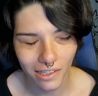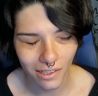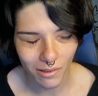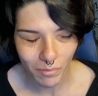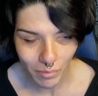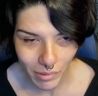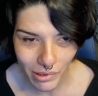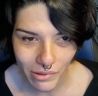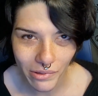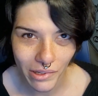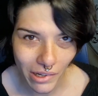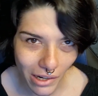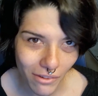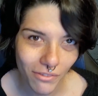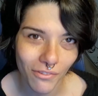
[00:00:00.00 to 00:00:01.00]
the computer
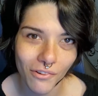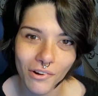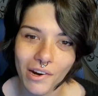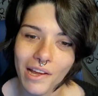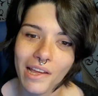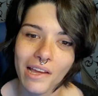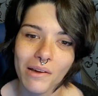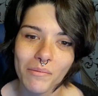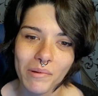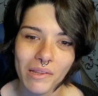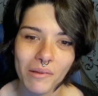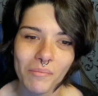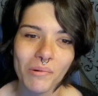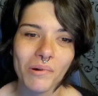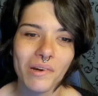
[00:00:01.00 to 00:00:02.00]
at 4 a.m. in the
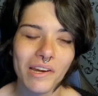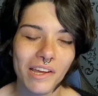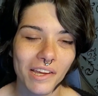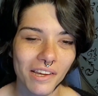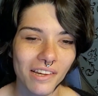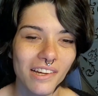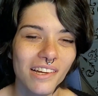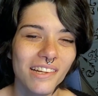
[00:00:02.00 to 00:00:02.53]
morning.